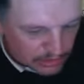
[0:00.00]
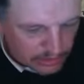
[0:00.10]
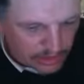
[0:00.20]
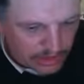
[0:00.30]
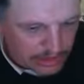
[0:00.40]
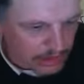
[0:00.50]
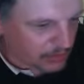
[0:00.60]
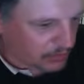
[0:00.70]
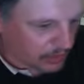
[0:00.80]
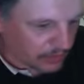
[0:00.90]
So that's
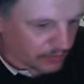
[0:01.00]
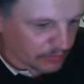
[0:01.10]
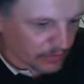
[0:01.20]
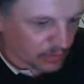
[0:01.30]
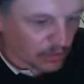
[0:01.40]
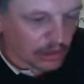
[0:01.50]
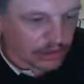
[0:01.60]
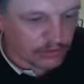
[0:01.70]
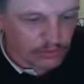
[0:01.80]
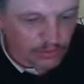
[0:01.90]
that one. Now what I'm
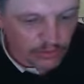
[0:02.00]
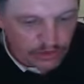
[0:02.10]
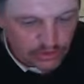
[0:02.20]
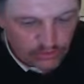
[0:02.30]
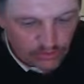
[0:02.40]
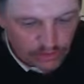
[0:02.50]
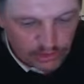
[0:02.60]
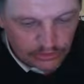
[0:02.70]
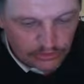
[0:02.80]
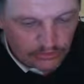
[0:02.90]
going to do is try
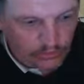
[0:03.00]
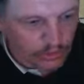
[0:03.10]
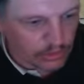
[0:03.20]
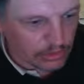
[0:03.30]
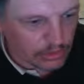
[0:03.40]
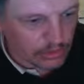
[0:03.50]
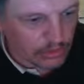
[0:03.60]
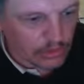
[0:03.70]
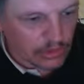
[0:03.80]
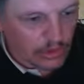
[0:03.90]
and do
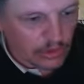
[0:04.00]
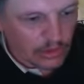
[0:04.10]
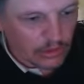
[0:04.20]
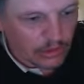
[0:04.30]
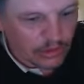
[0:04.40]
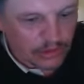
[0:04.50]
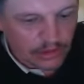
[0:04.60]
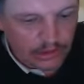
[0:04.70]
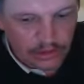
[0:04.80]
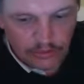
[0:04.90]

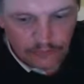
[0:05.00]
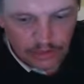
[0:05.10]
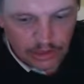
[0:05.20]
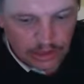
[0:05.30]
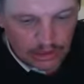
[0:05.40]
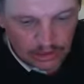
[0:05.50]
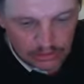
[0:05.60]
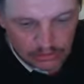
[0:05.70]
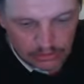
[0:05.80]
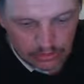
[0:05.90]
a different colour.
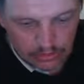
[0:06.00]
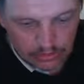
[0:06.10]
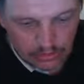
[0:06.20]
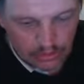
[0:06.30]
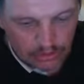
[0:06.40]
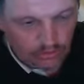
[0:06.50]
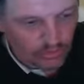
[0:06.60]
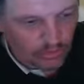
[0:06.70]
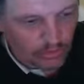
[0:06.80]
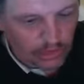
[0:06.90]
I'm going to
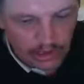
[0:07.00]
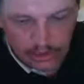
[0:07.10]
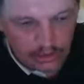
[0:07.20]
try